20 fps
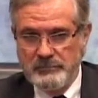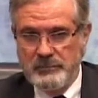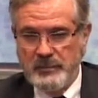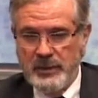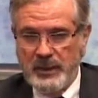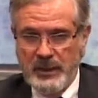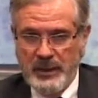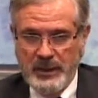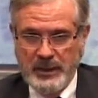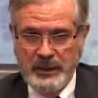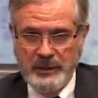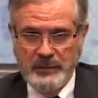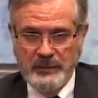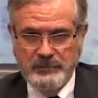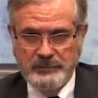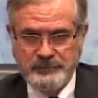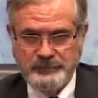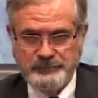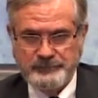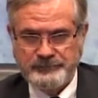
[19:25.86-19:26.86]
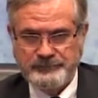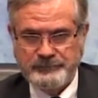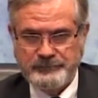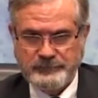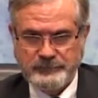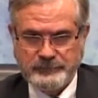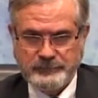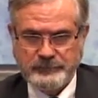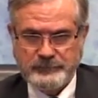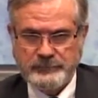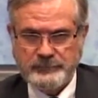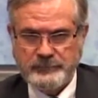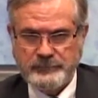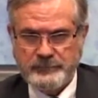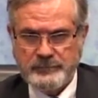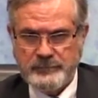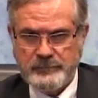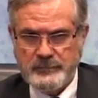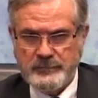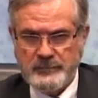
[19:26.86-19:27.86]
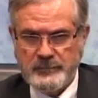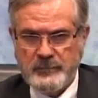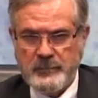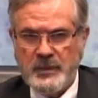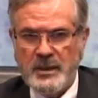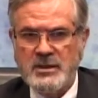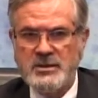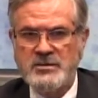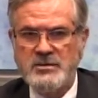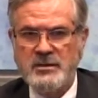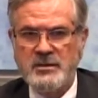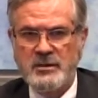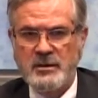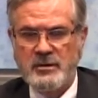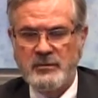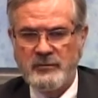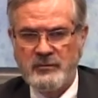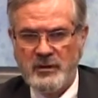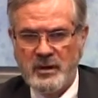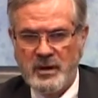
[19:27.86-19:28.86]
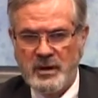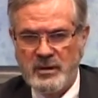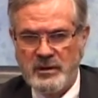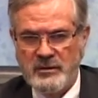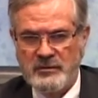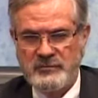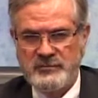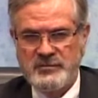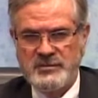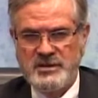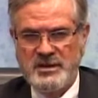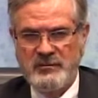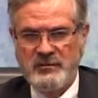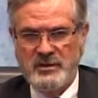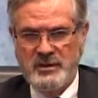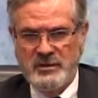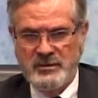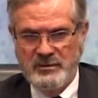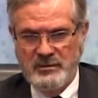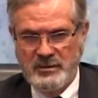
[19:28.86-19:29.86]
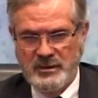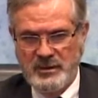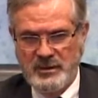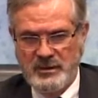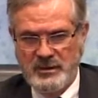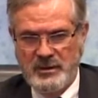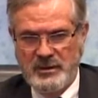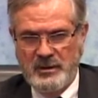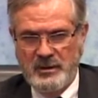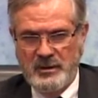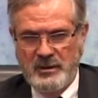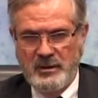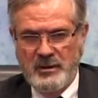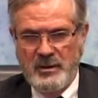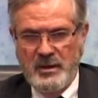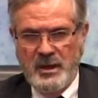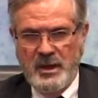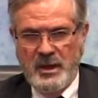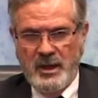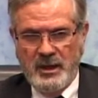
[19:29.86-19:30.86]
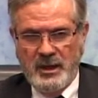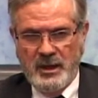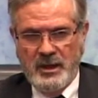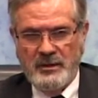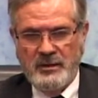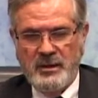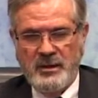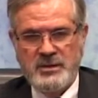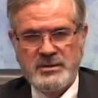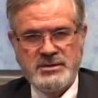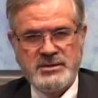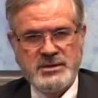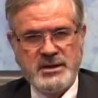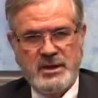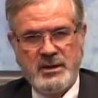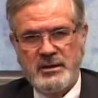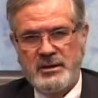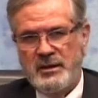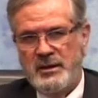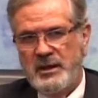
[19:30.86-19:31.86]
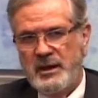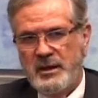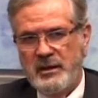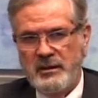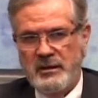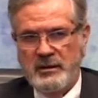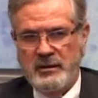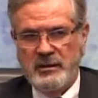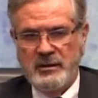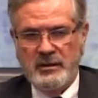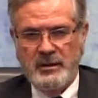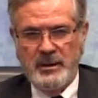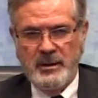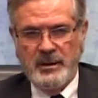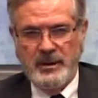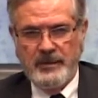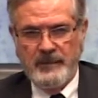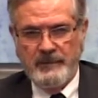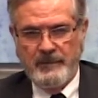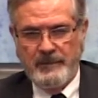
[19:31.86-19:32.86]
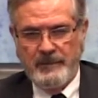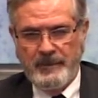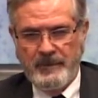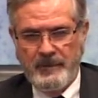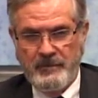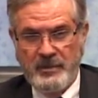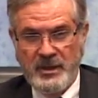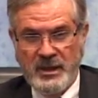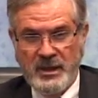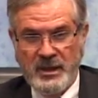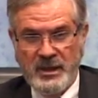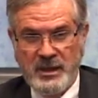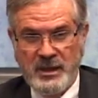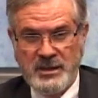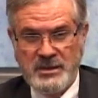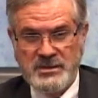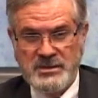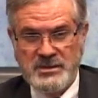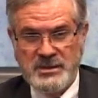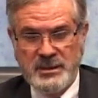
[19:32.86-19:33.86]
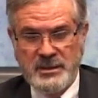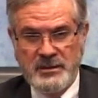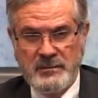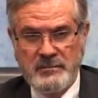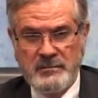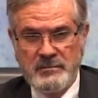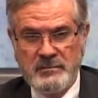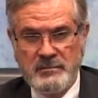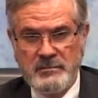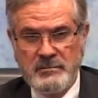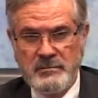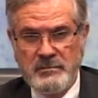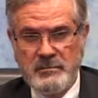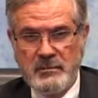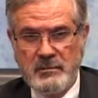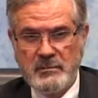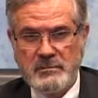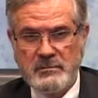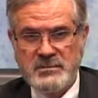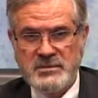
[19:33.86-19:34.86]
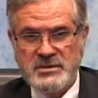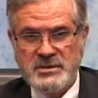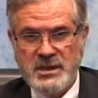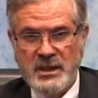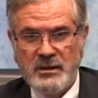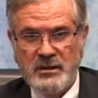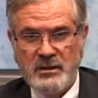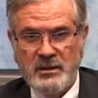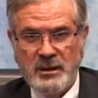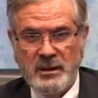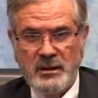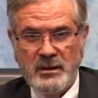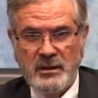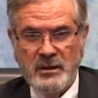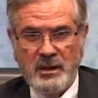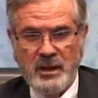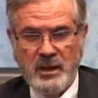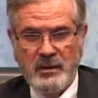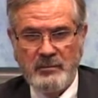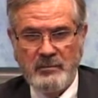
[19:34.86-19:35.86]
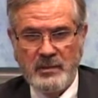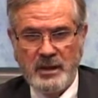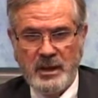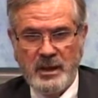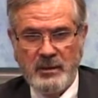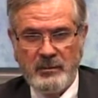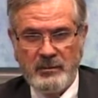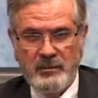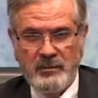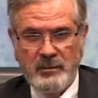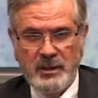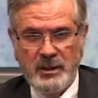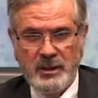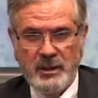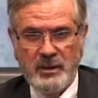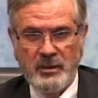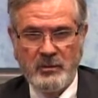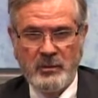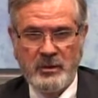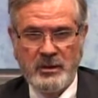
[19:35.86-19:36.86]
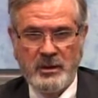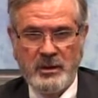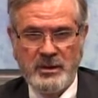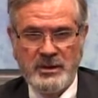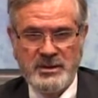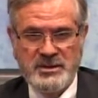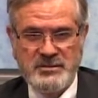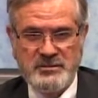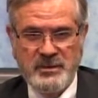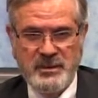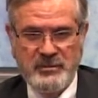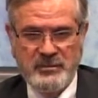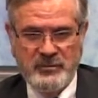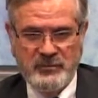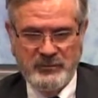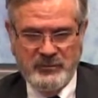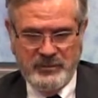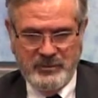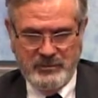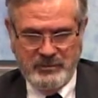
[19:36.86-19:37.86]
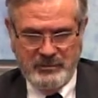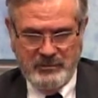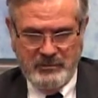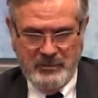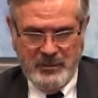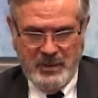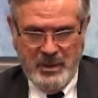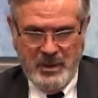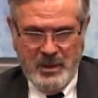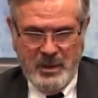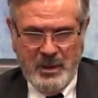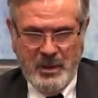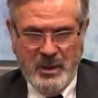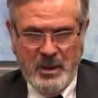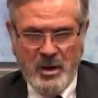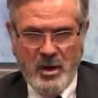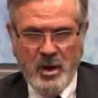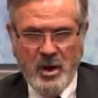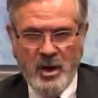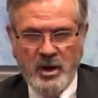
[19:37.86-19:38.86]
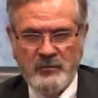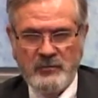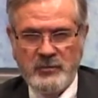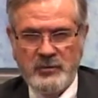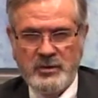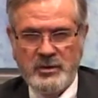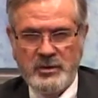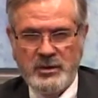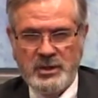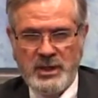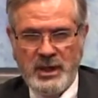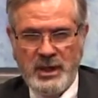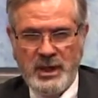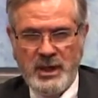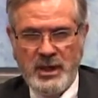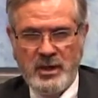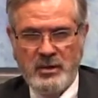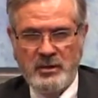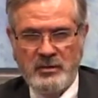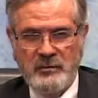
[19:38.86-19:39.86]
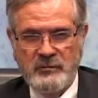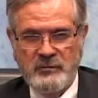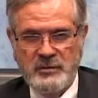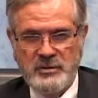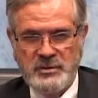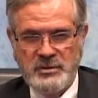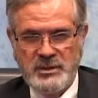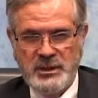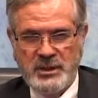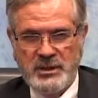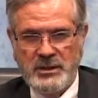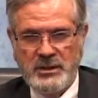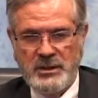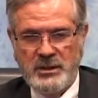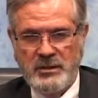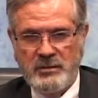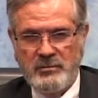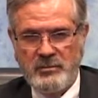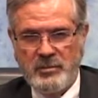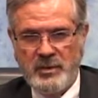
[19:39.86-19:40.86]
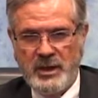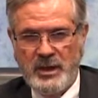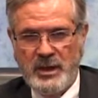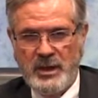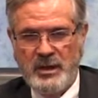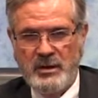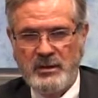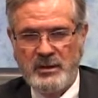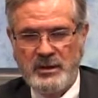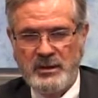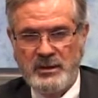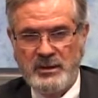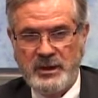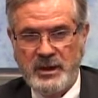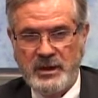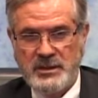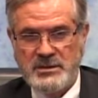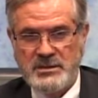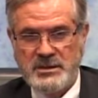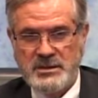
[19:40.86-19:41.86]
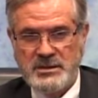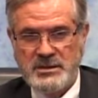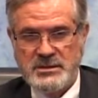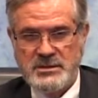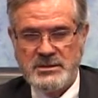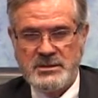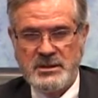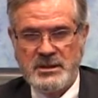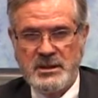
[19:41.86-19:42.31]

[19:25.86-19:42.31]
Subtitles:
This was in the fall of 1973? It was in the fall of '73. I got there, I was scared to death because suddenly I'm here with all these people from Harvard and Yale and Virginia and Brown and Texas.